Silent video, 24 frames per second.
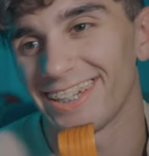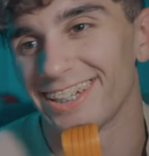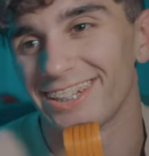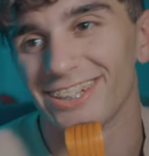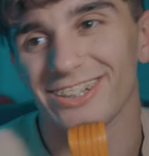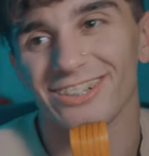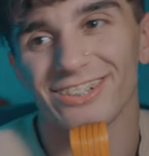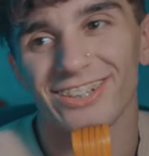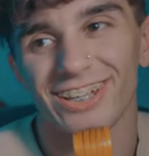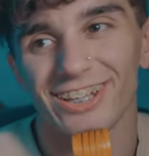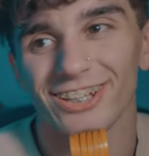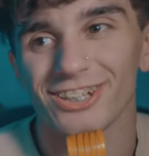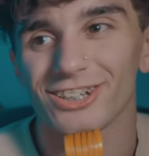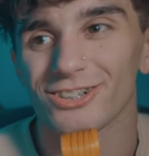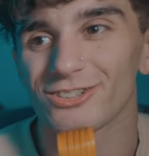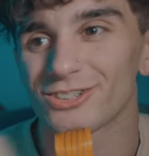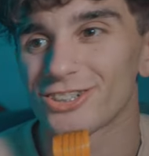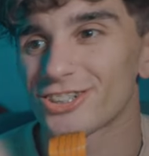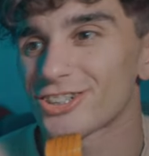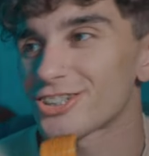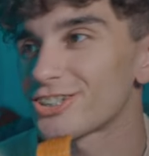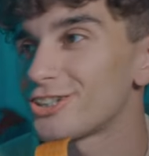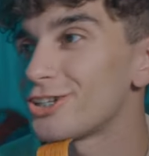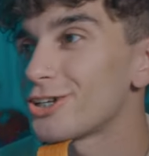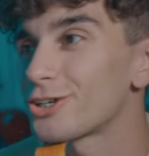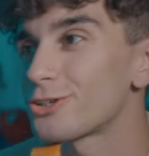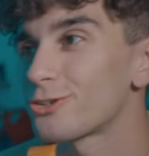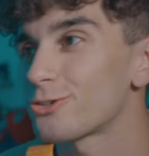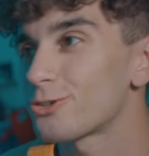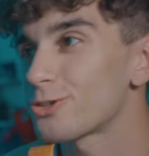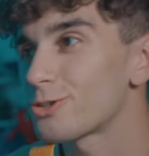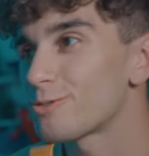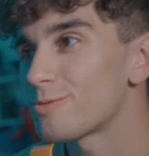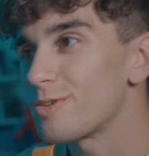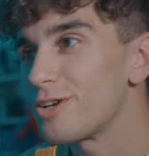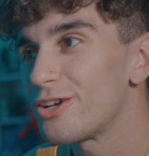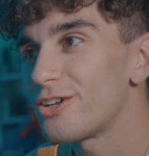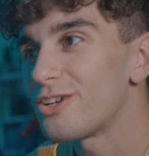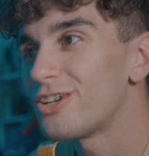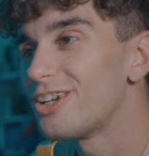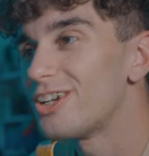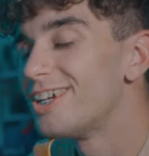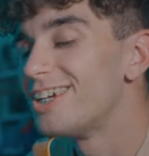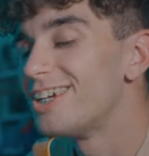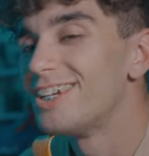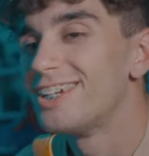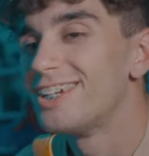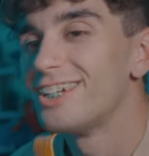You know, like oh, we're just gonna ignore the bear.